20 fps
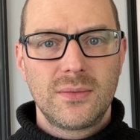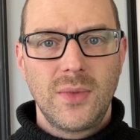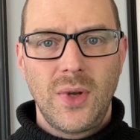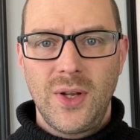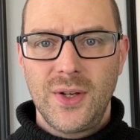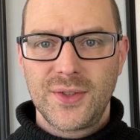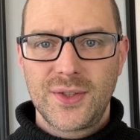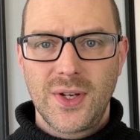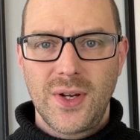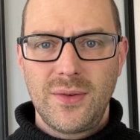
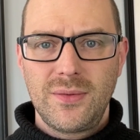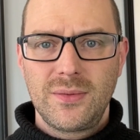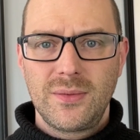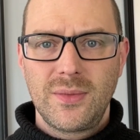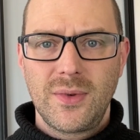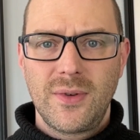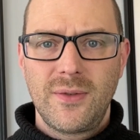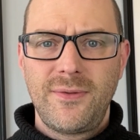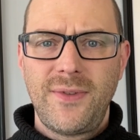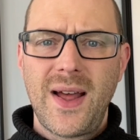Also,
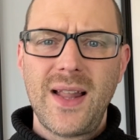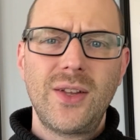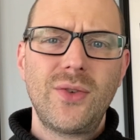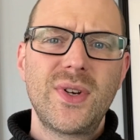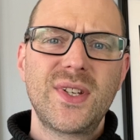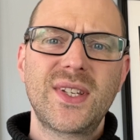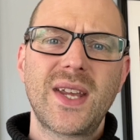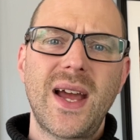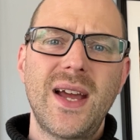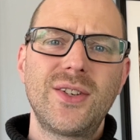follow
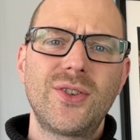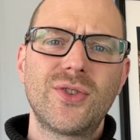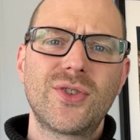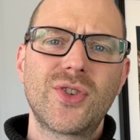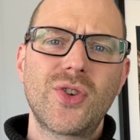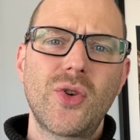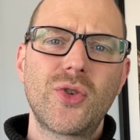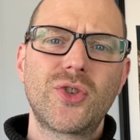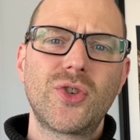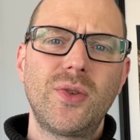us on your
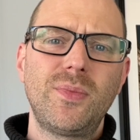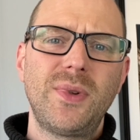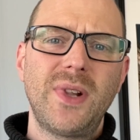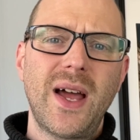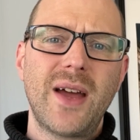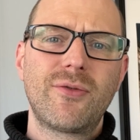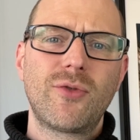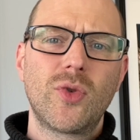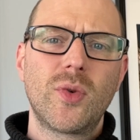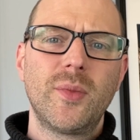social
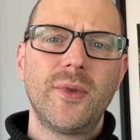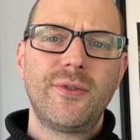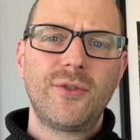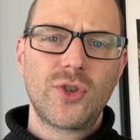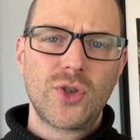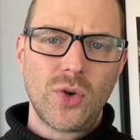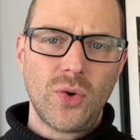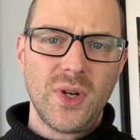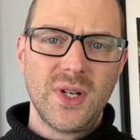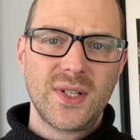platform of
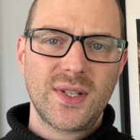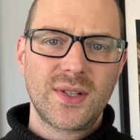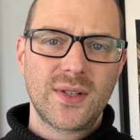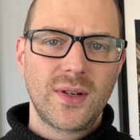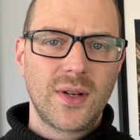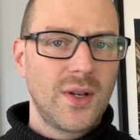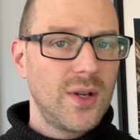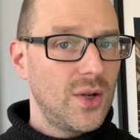choice.